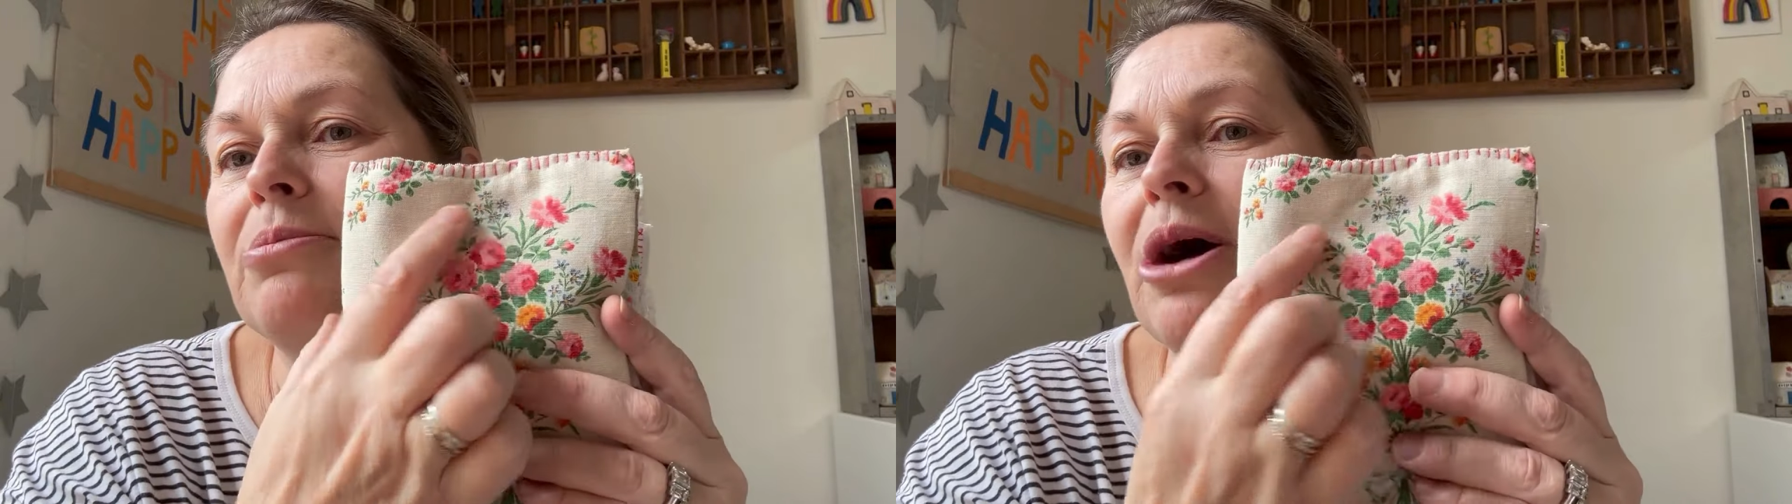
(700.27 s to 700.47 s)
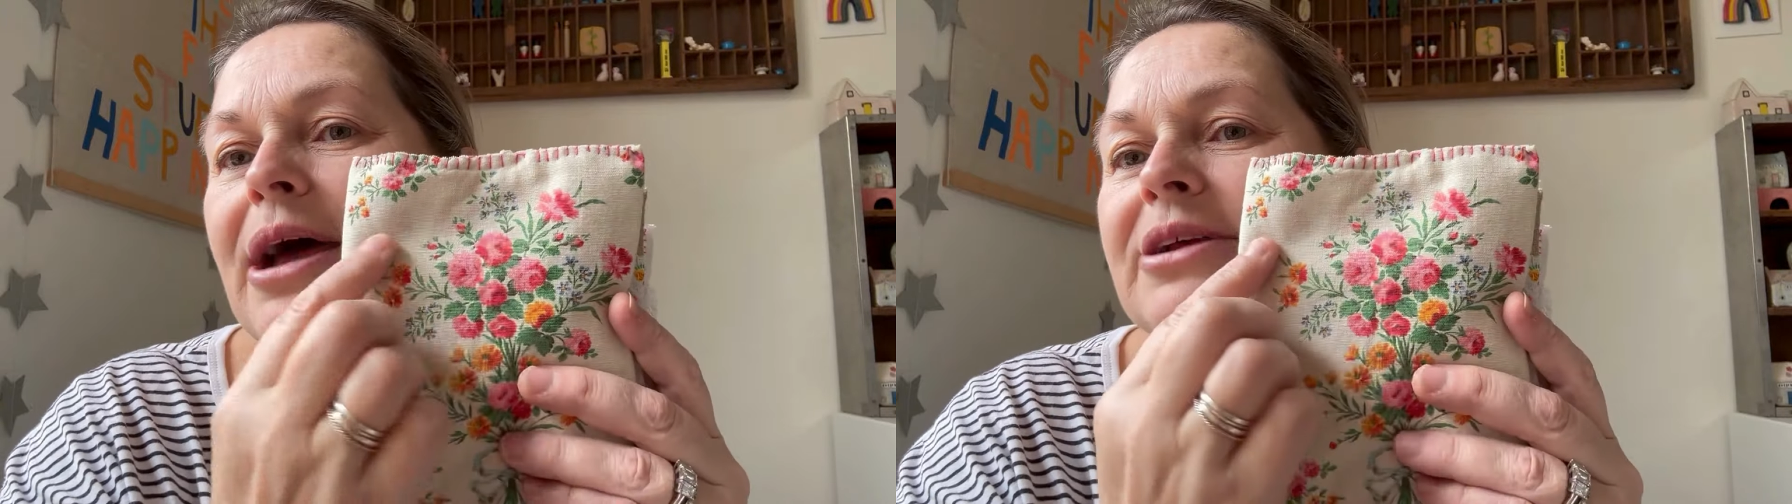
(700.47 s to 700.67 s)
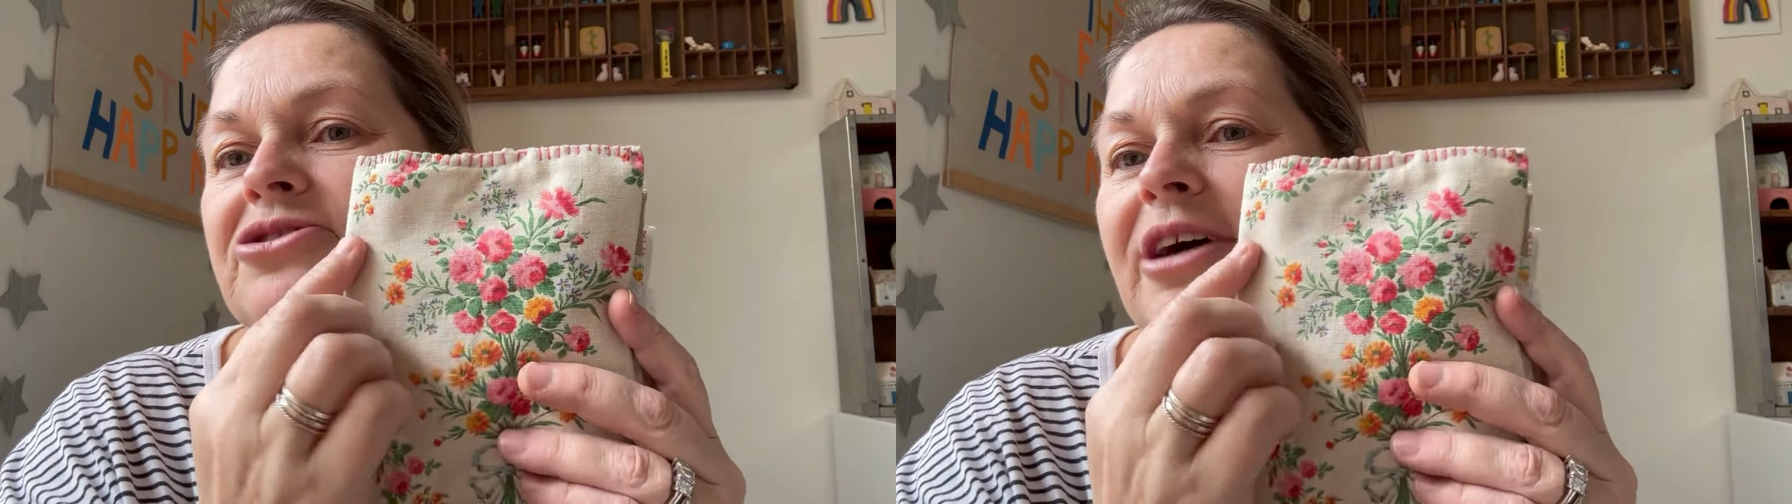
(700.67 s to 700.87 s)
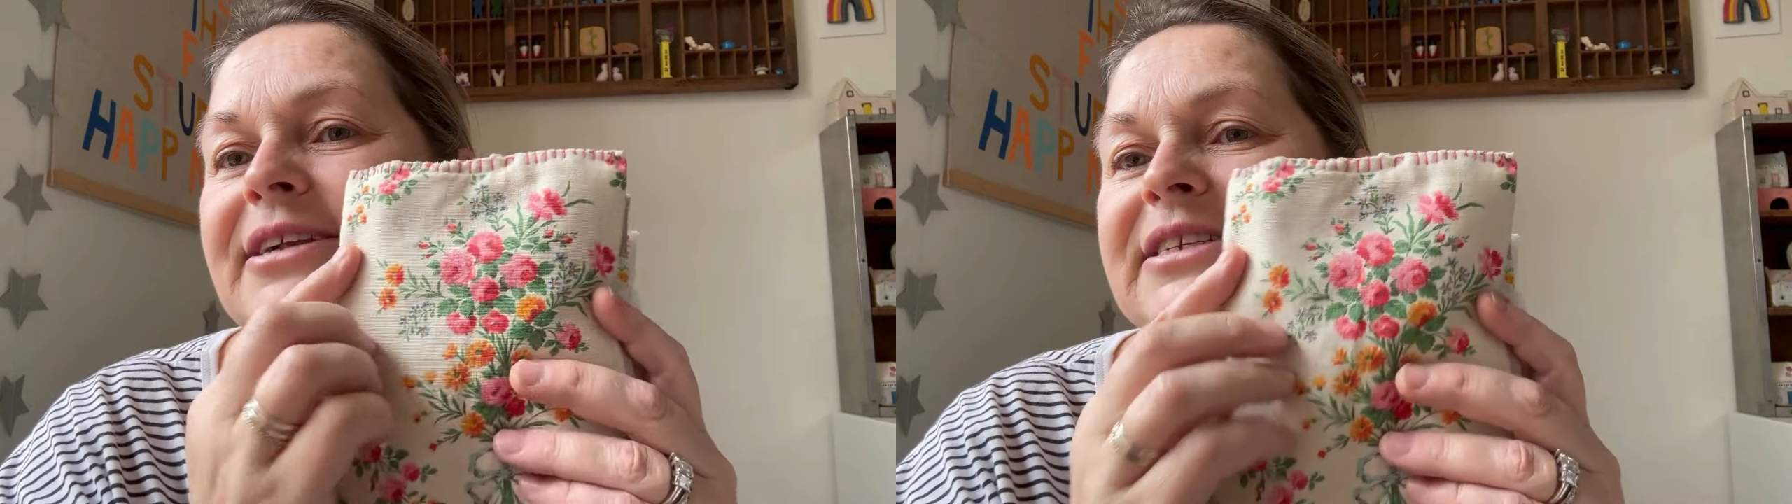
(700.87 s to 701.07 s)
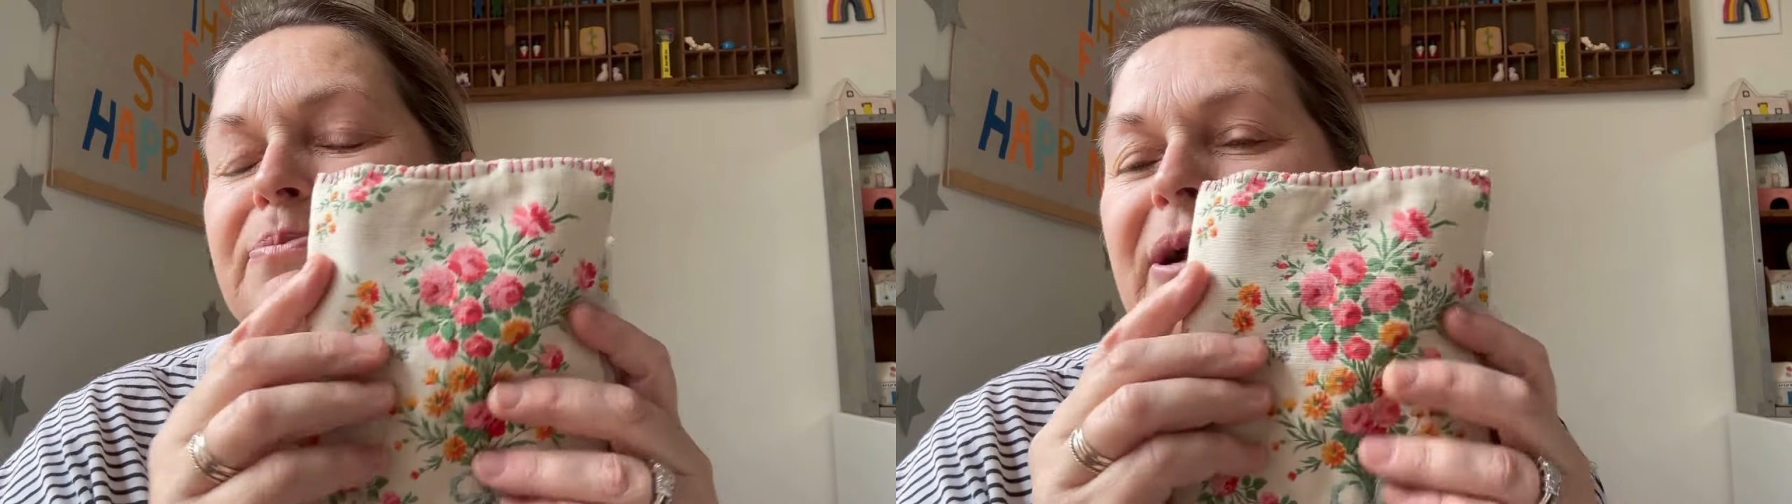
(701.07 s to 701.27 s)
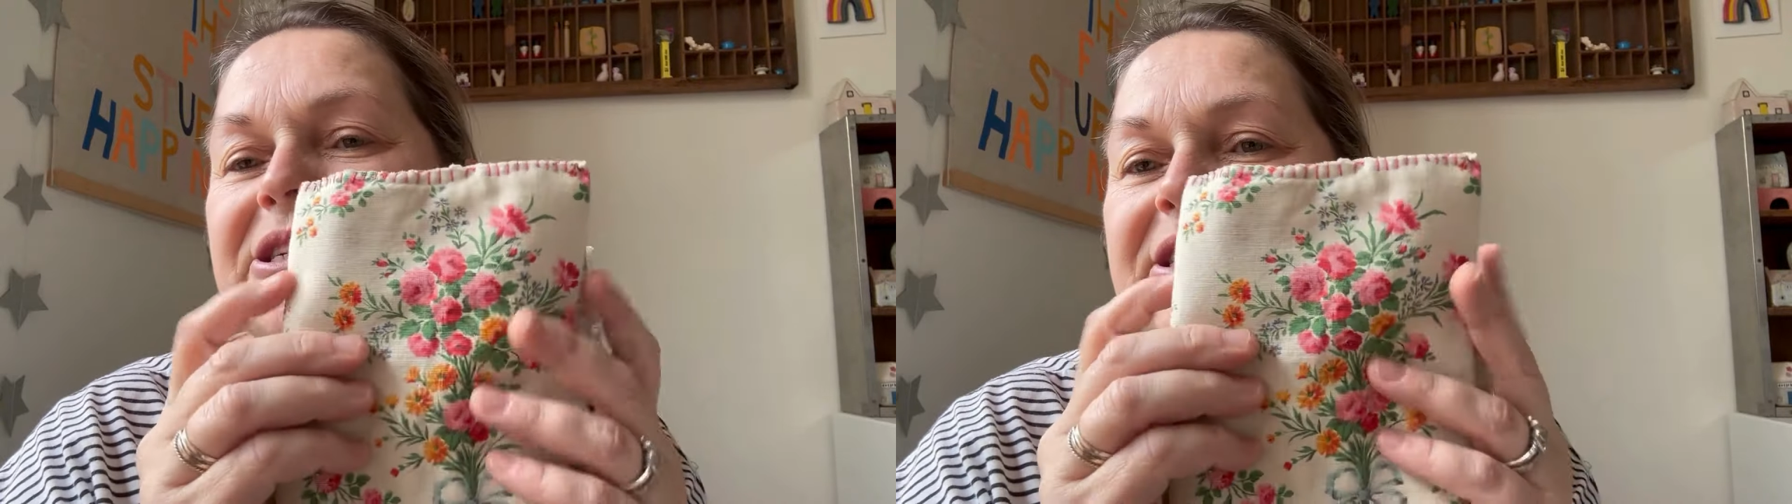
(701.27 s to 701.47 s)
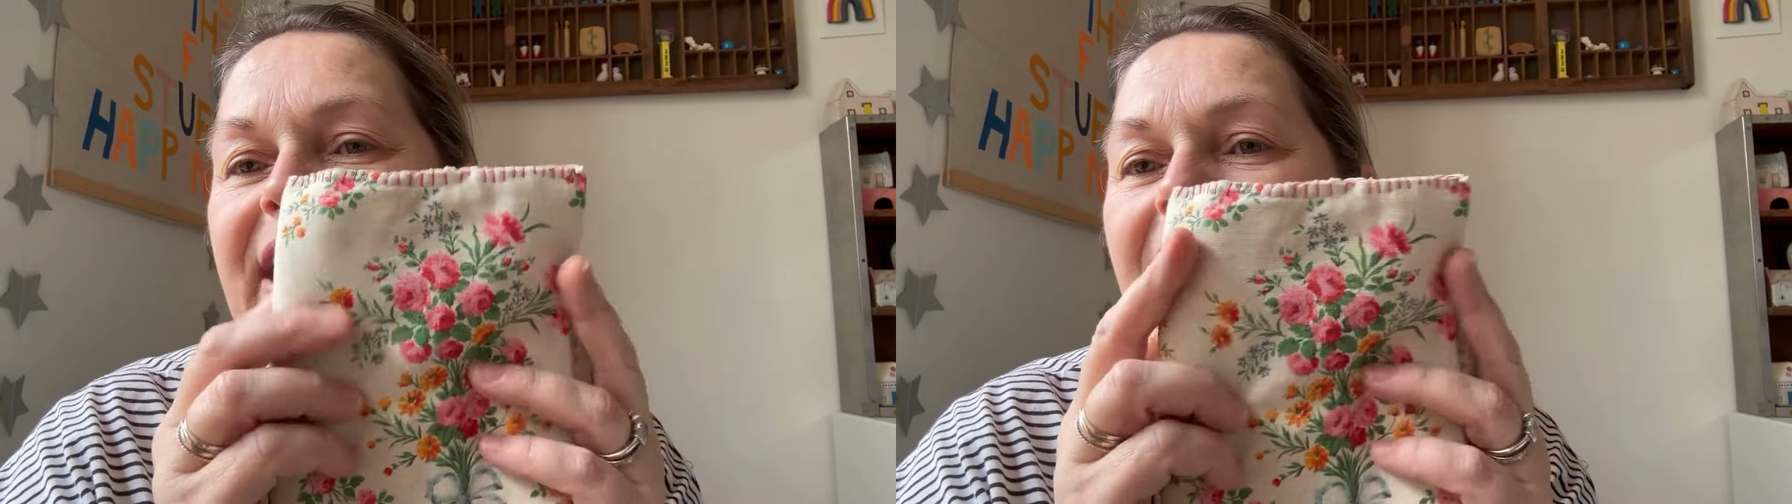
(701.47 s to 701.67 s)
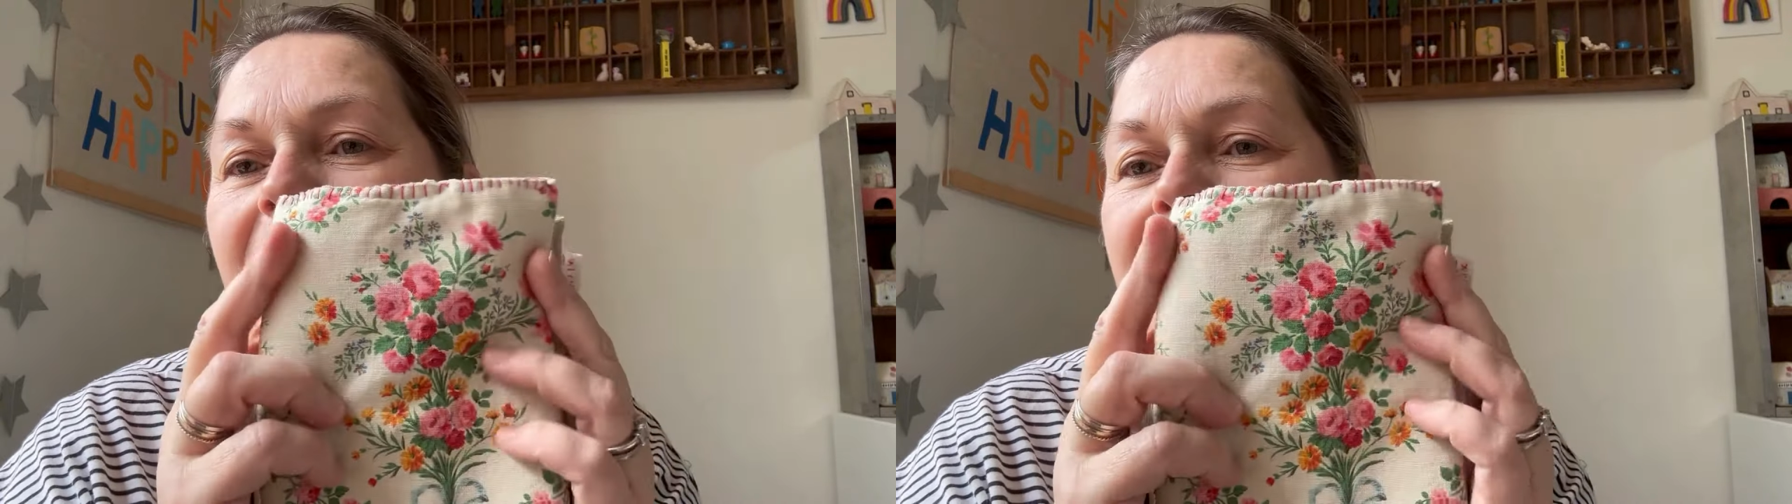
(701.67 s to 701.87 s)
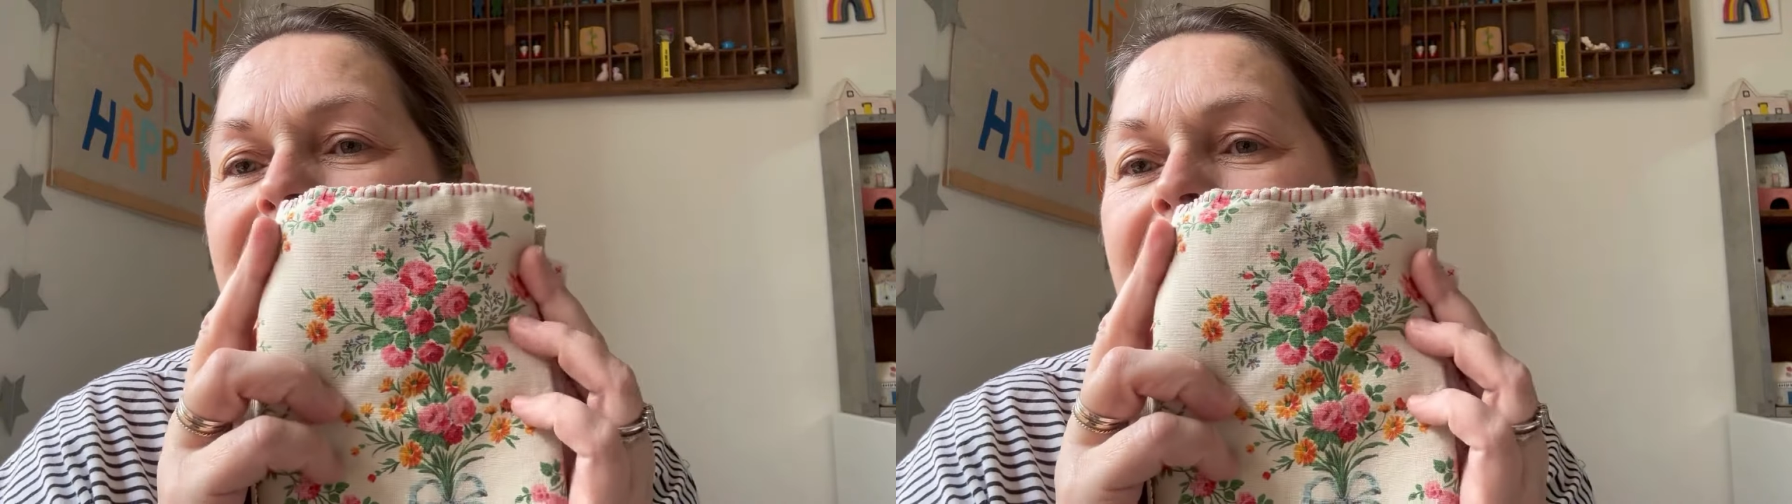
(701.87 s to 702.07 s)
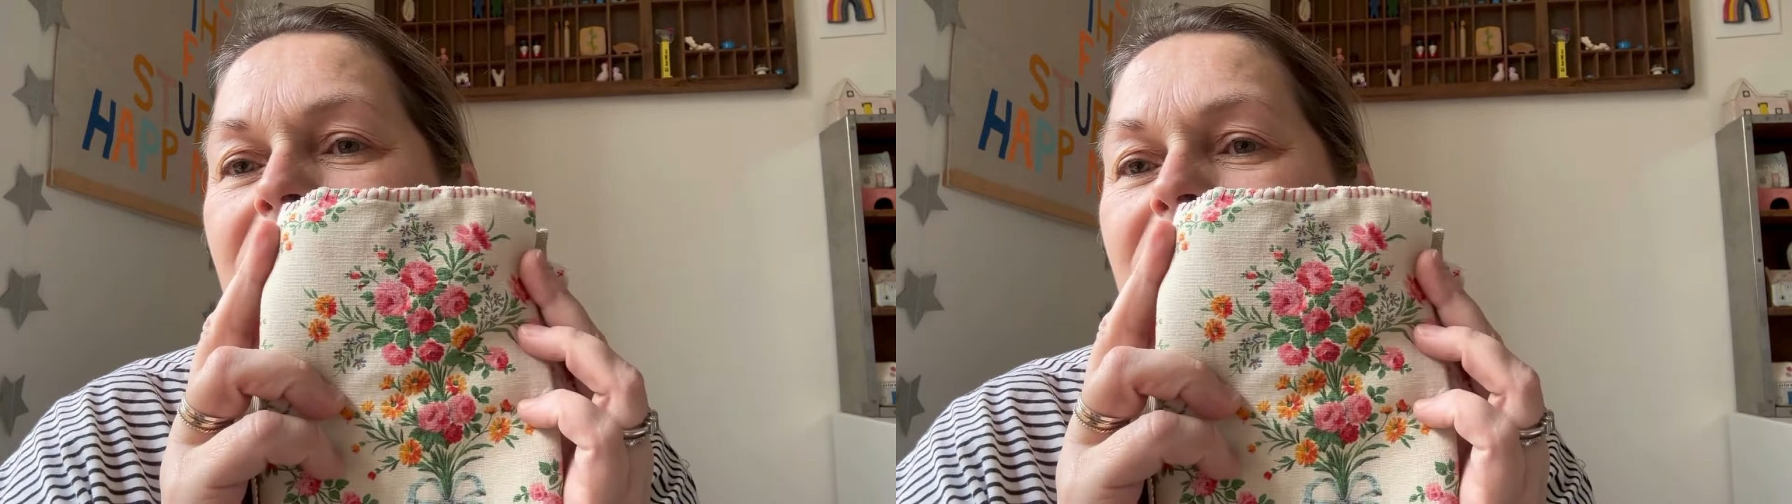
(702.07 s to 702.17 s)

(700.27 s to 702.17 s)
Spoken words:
mine and tried to sponge it out,